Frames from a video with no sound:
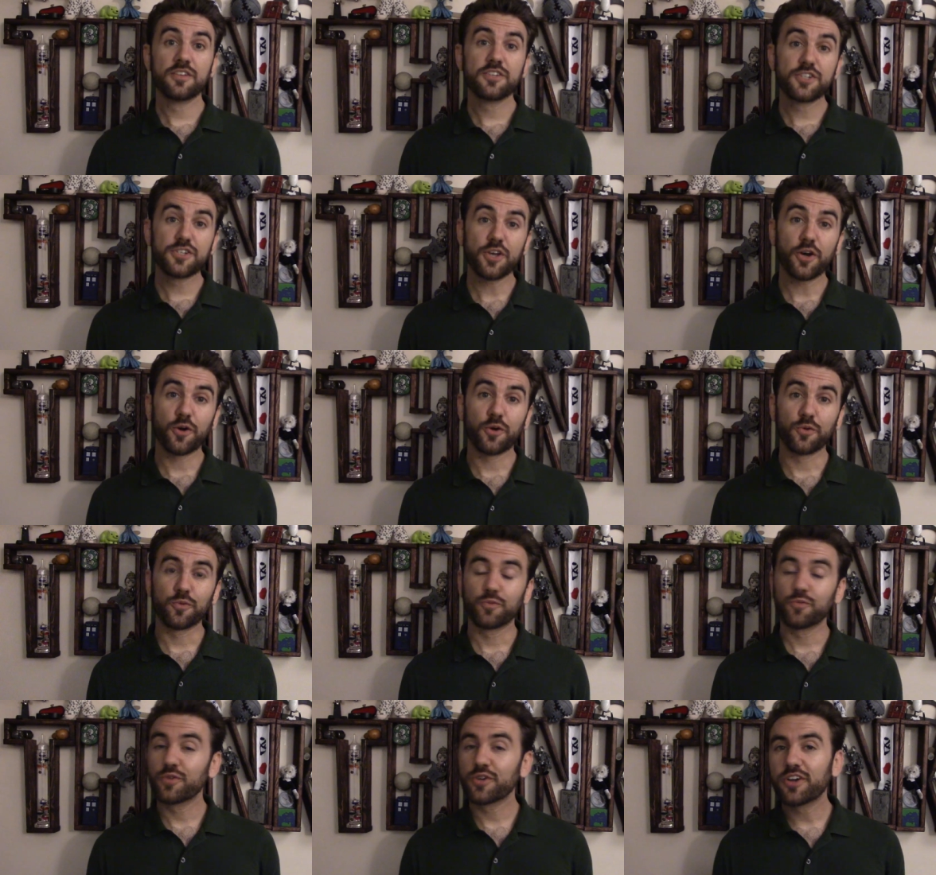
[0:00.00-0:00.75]

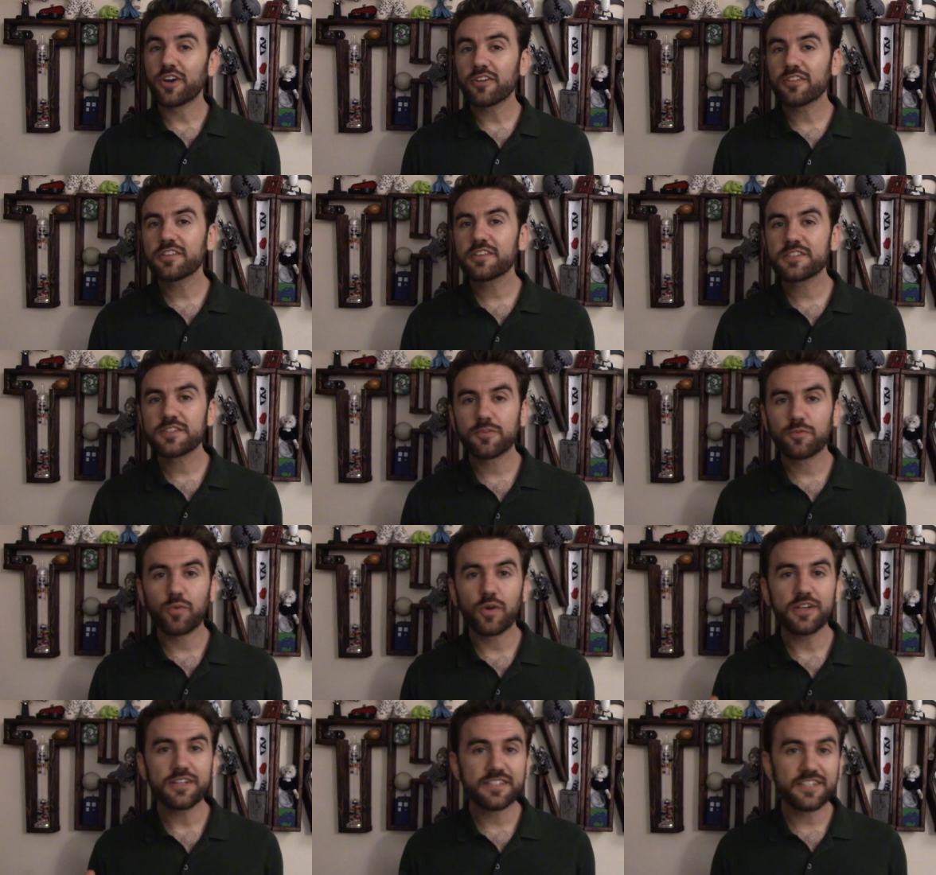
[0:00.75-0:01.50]
So, regardless
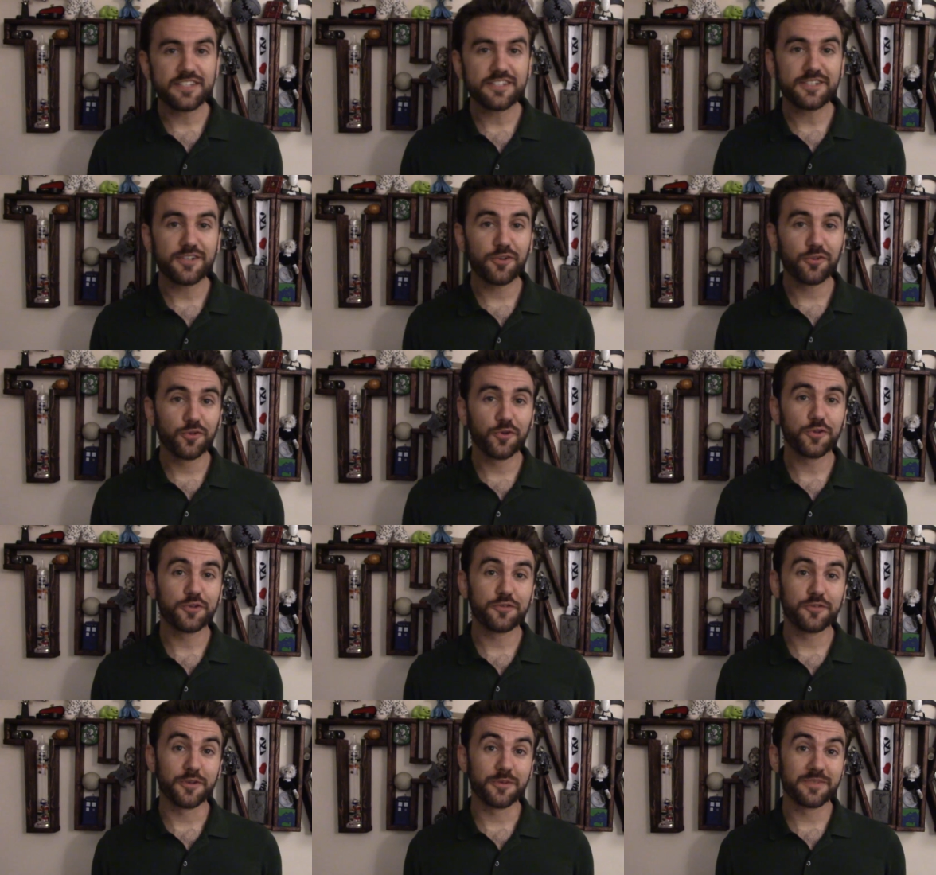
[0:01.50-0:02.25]
of what Disney or
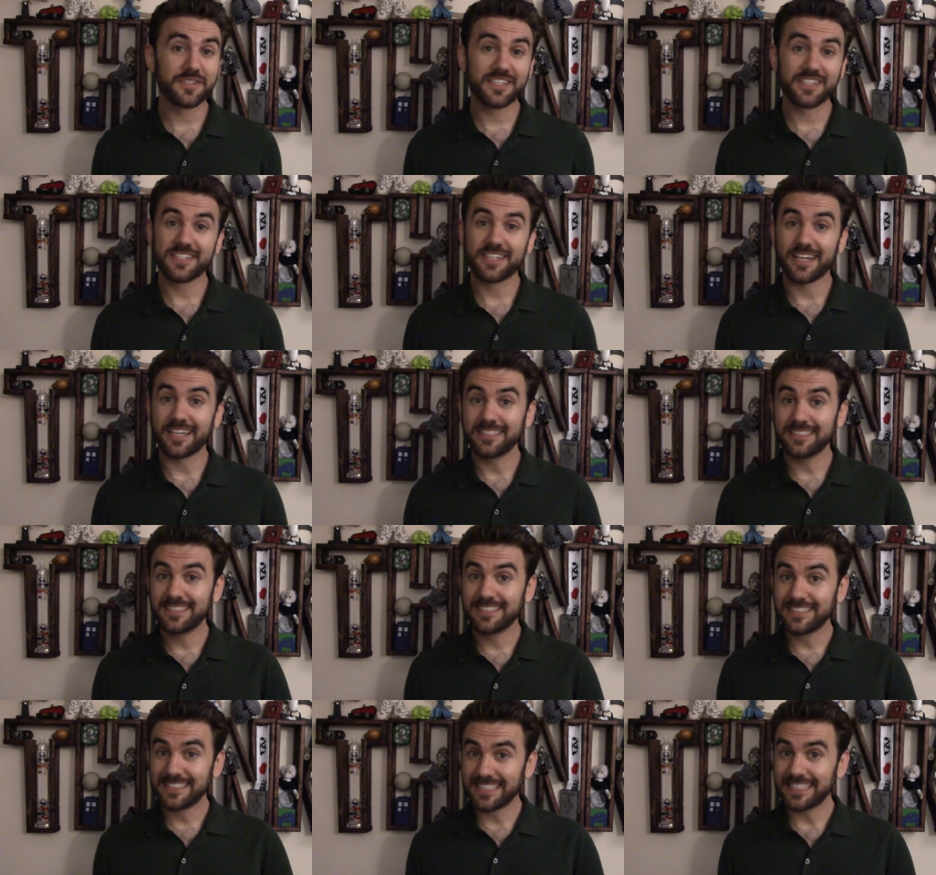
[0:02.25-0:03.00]
Lucasfilms
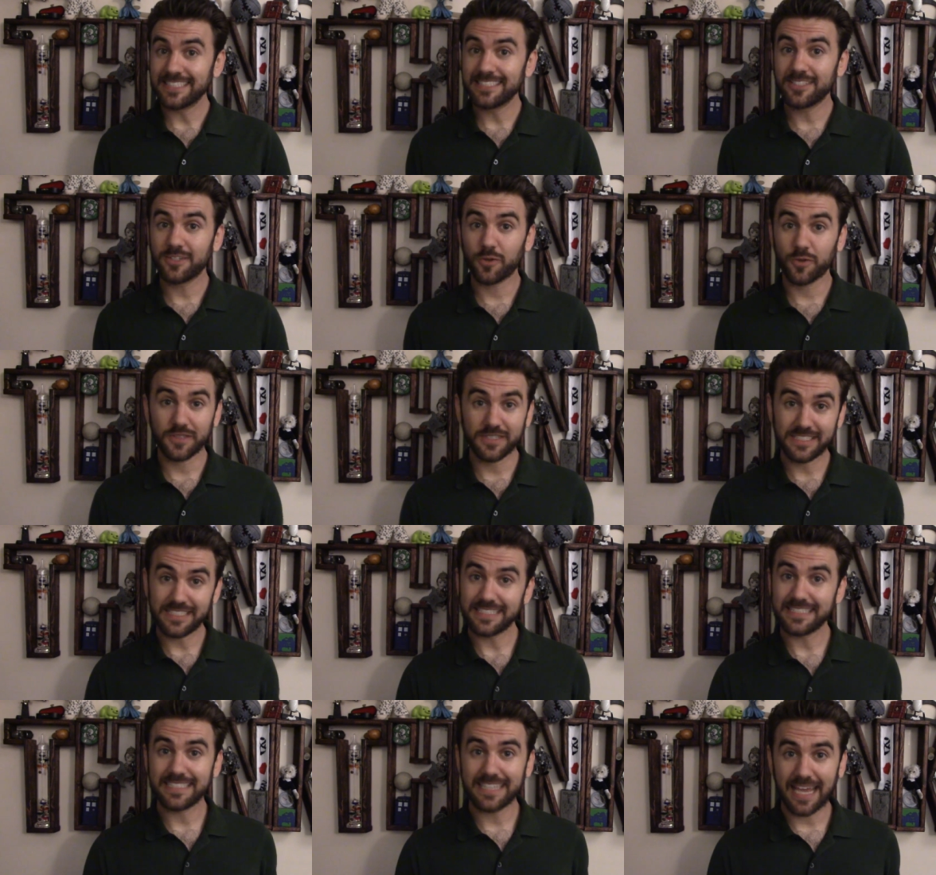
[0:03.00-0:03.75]
decide did or
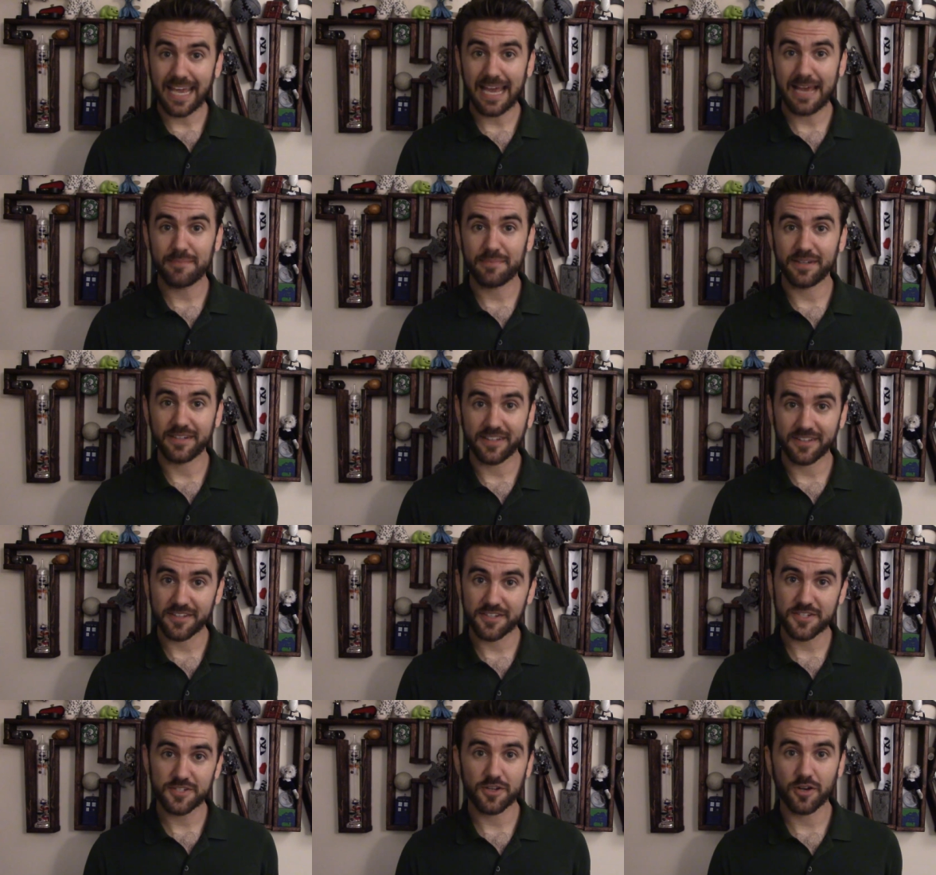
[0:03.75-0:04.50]
didn't happen
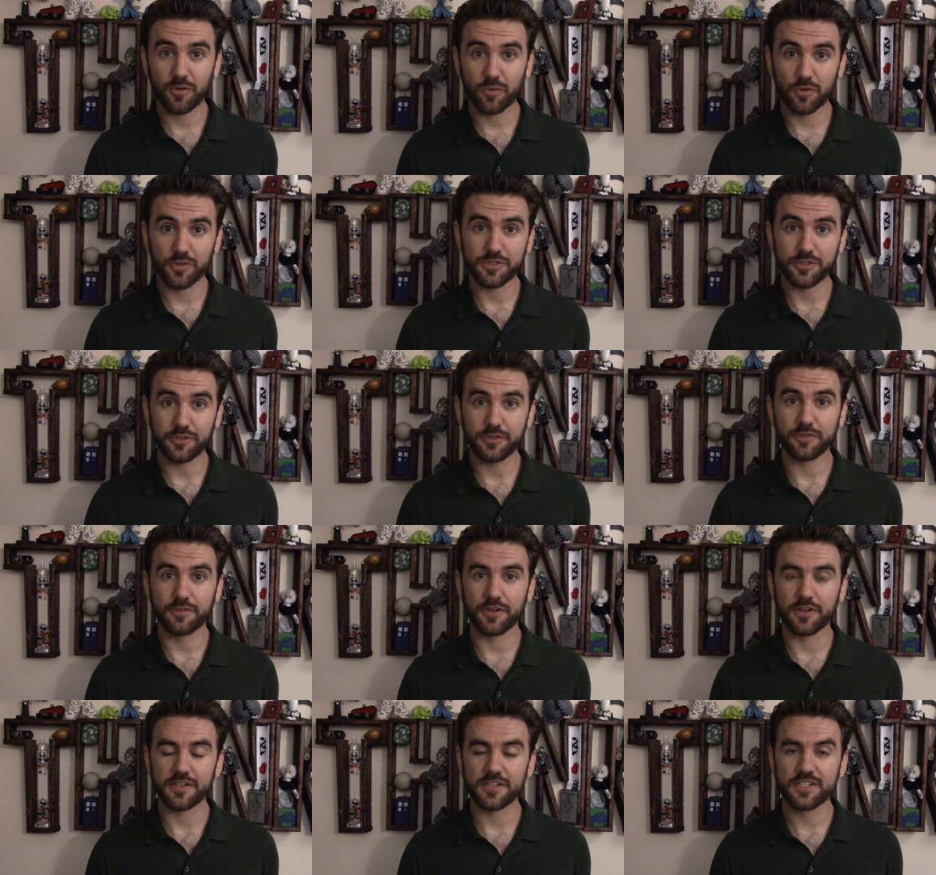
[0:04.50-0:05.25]
in the Star Wars
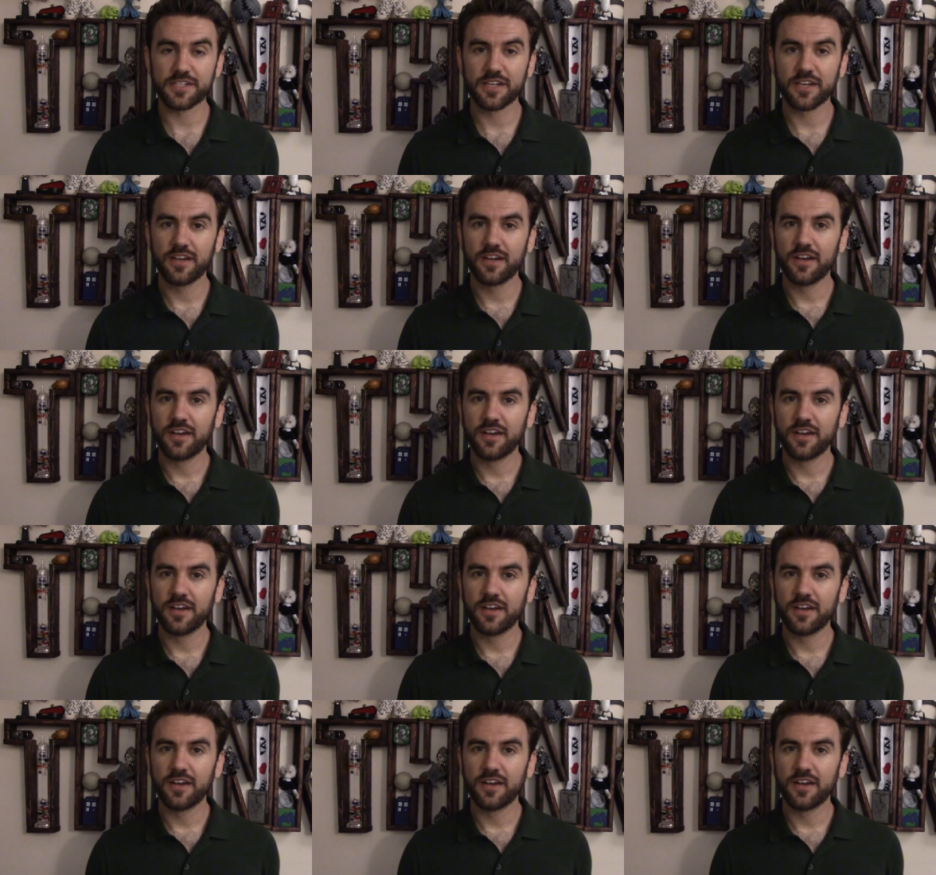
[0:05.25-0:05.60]
universe,